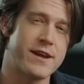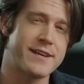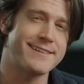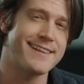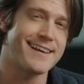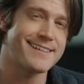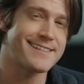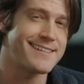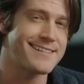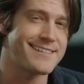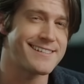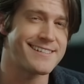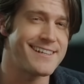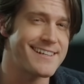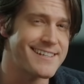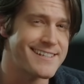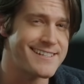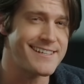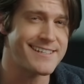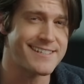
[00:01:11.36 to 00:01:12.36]
and in less than
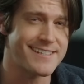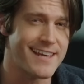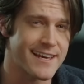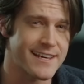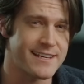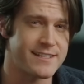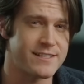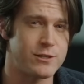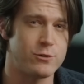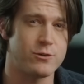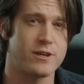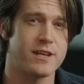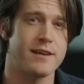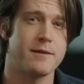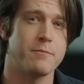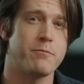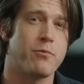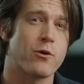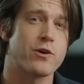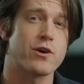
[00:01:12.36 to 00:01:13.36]
60 seconds, you
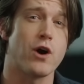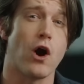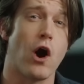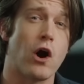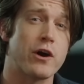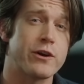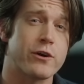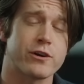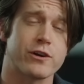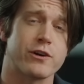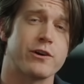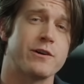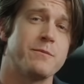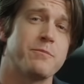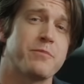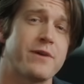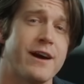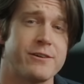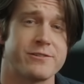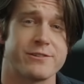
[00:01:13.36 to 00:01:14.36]
can import all your
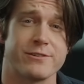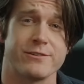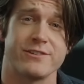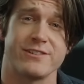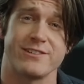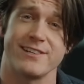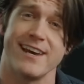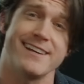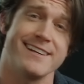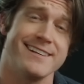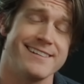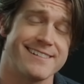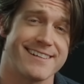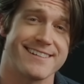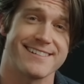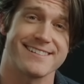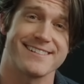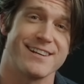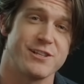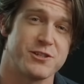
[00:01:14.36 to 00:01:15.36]
current browser's settings,
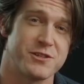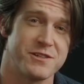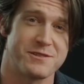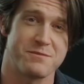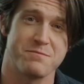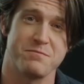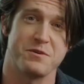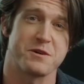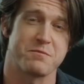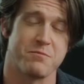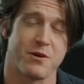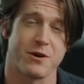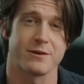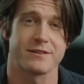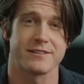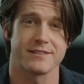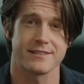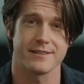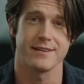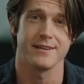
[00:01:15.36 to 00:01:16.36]
extensions, and
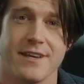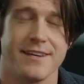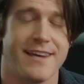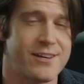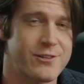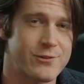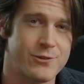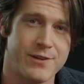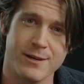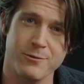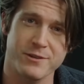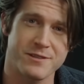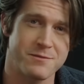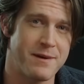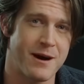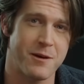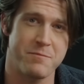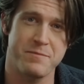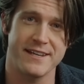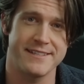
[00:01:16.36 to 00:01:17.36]
bookmarks. Yesterday was
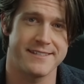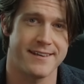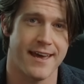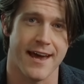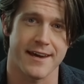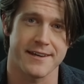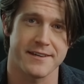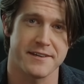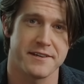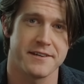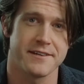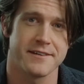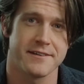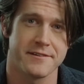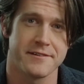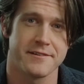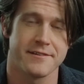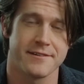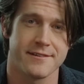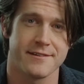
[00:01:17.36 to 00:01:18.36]
about big tech.
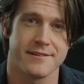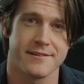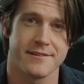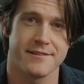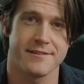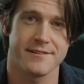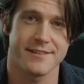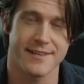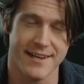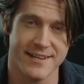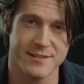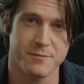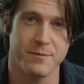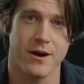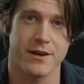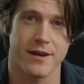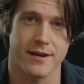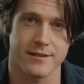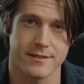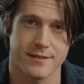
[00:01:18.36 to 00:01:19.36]
Today's
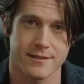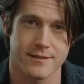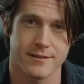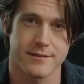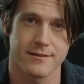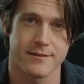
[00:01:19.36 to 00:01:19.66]
about us.